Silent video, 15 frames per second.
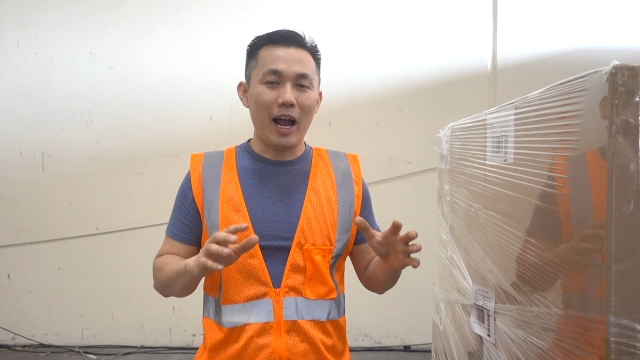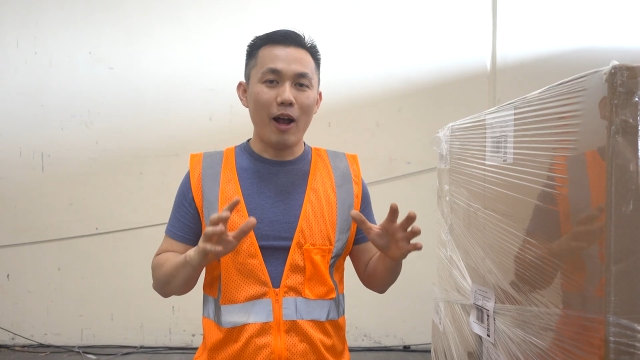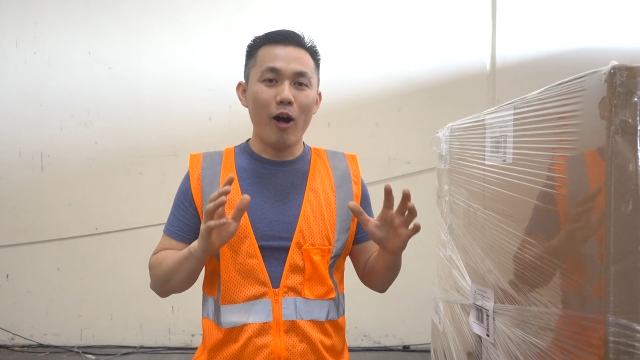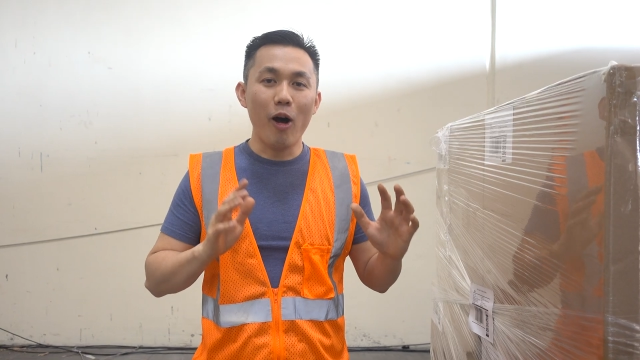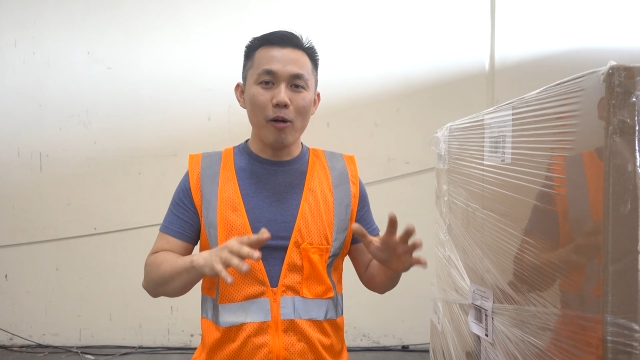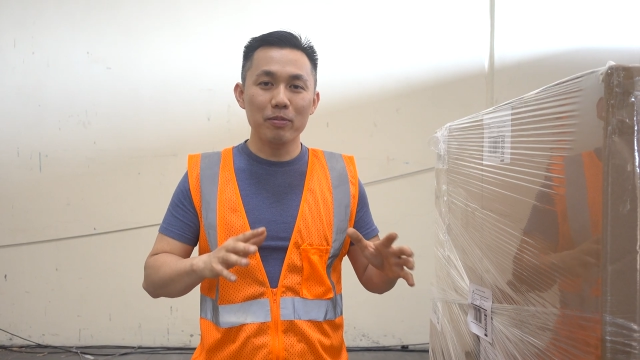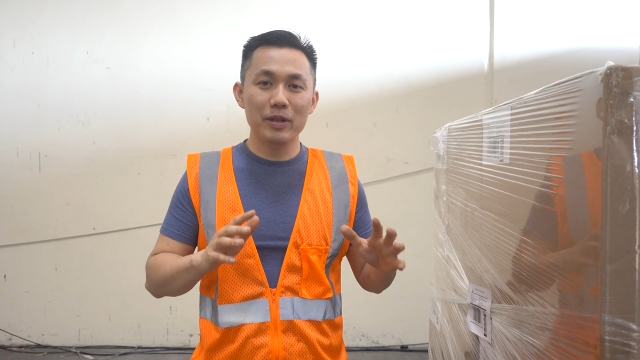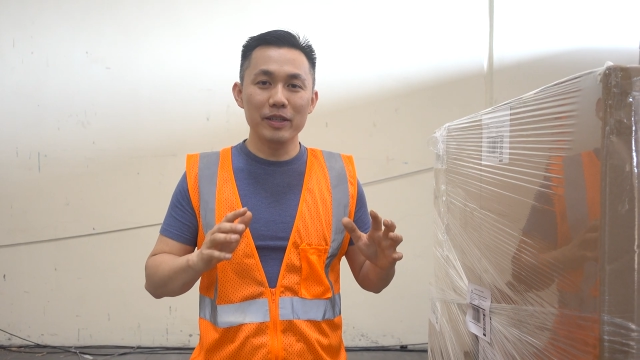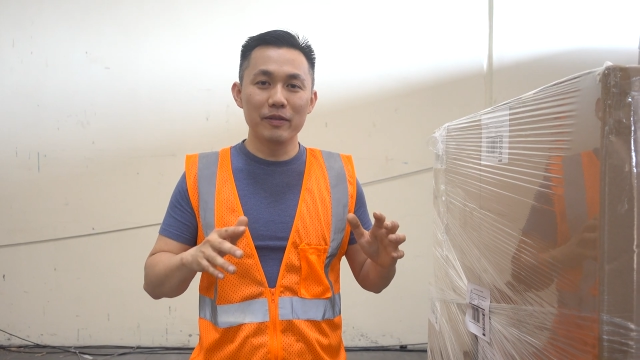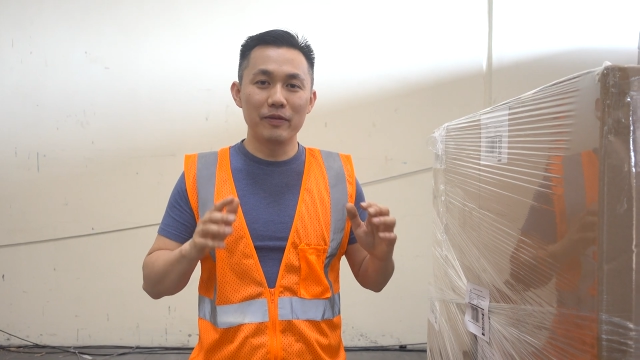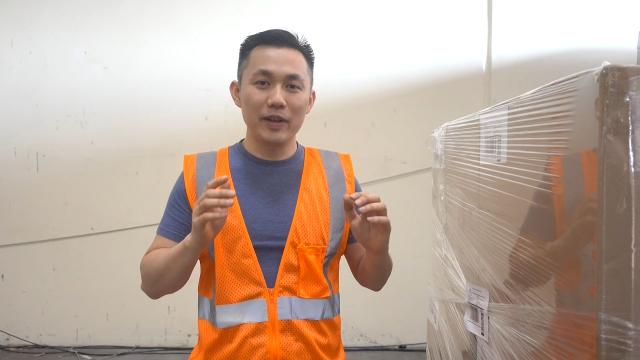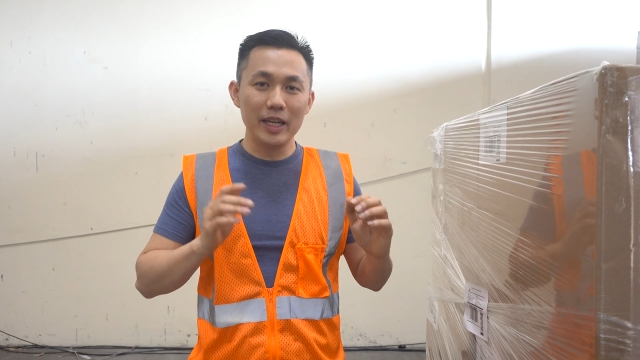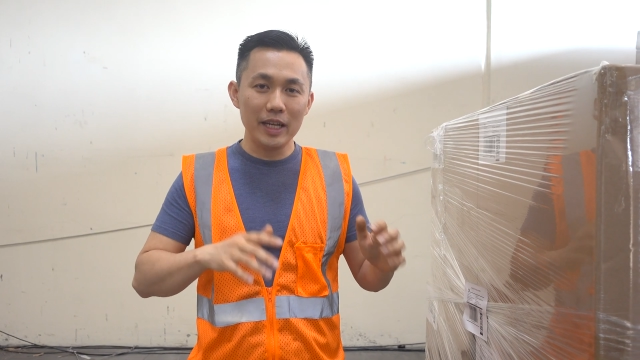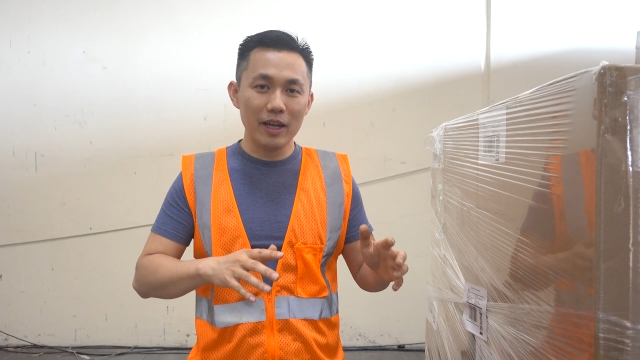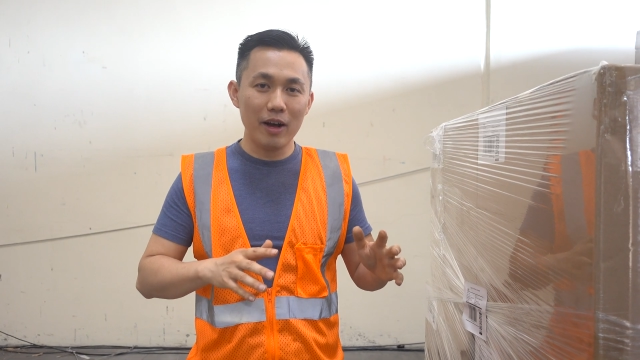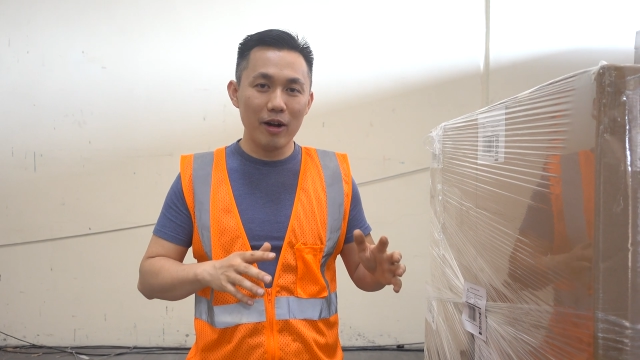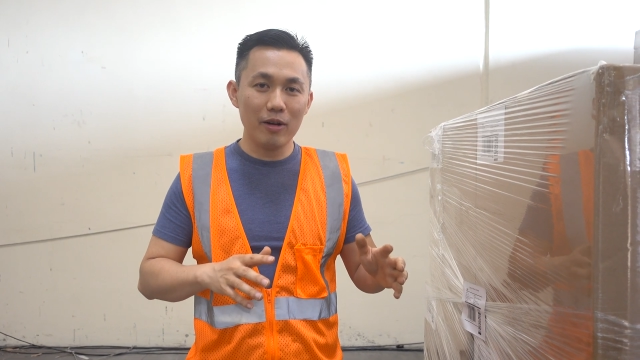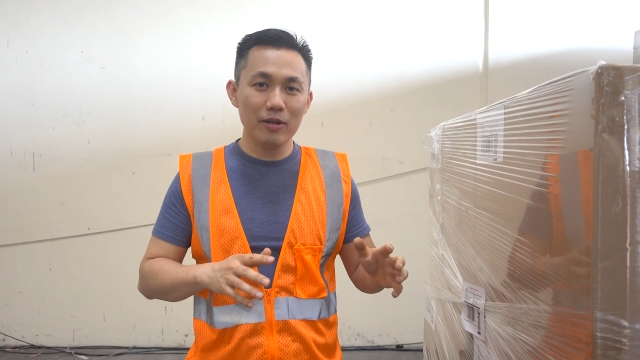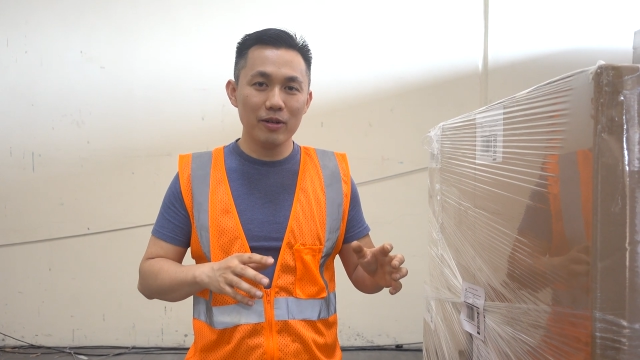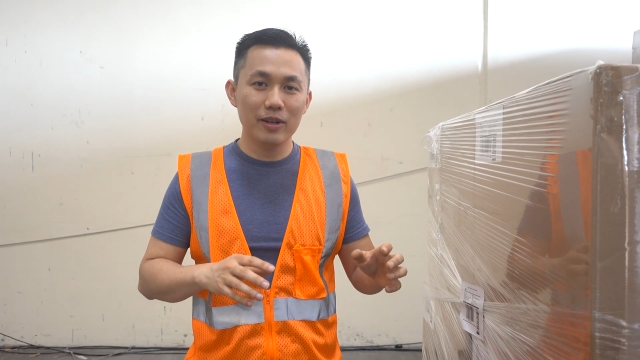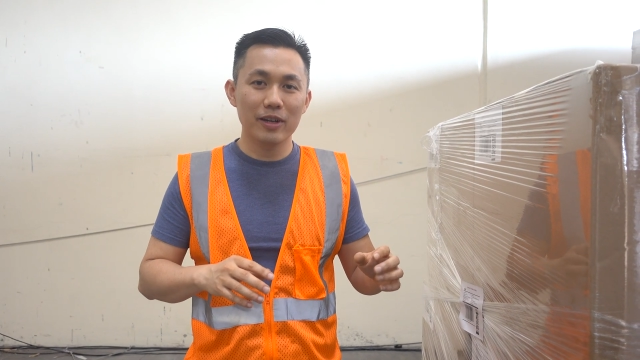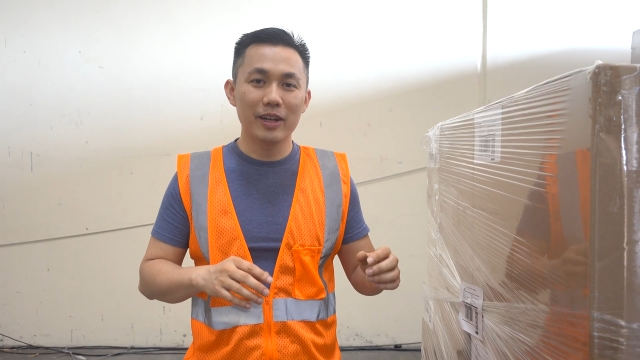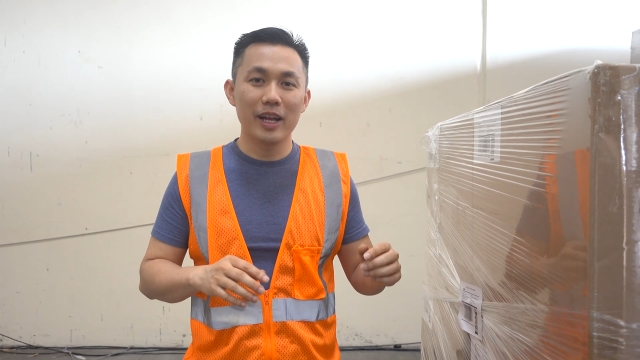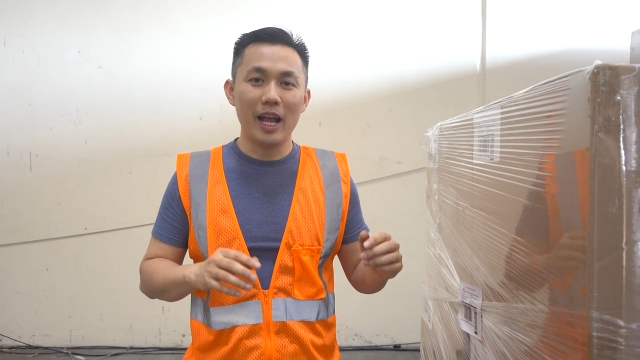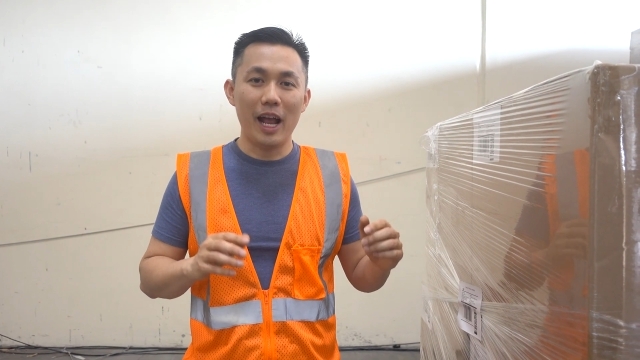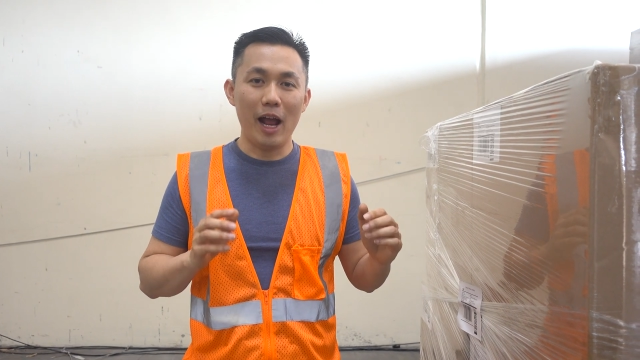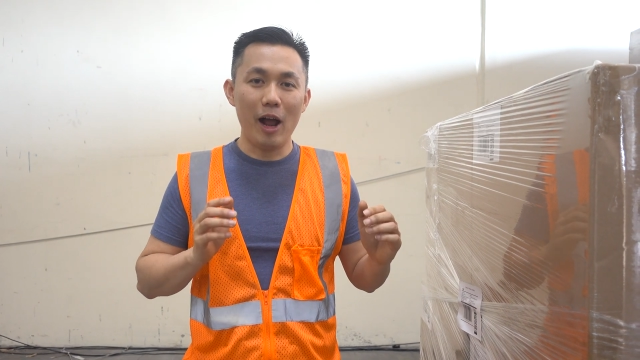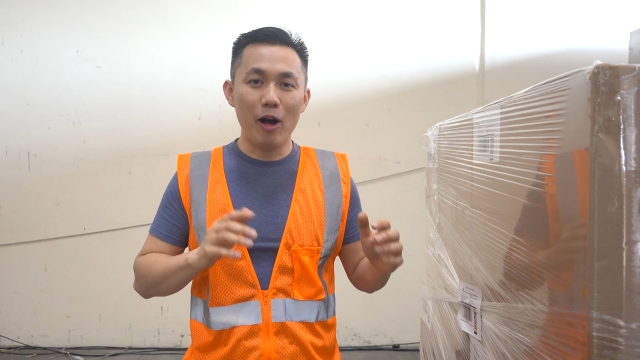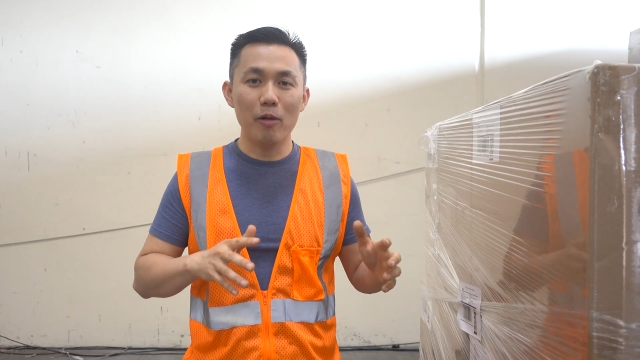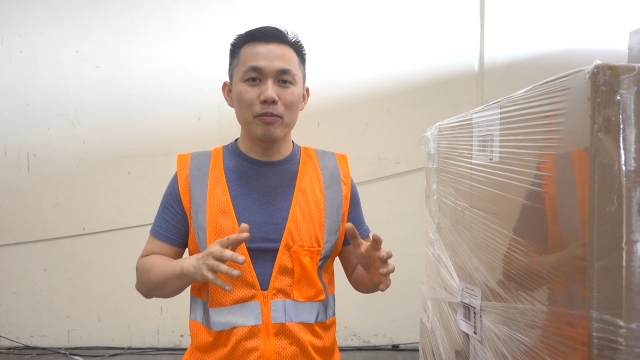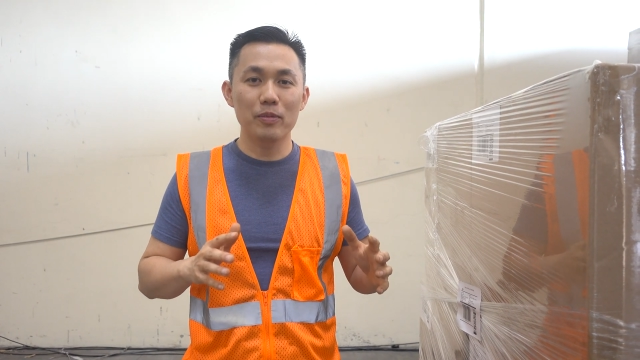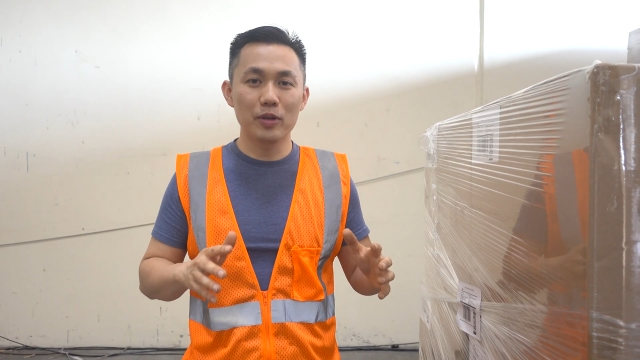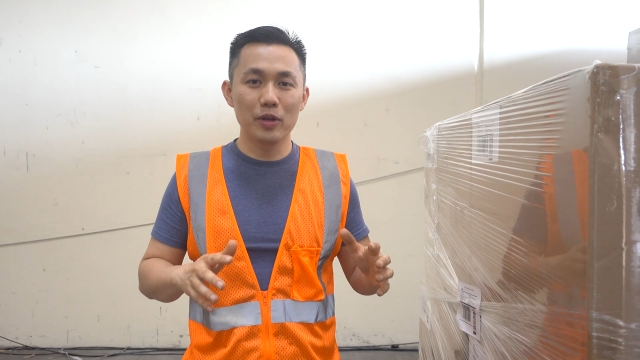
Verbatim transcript: I hope this video helped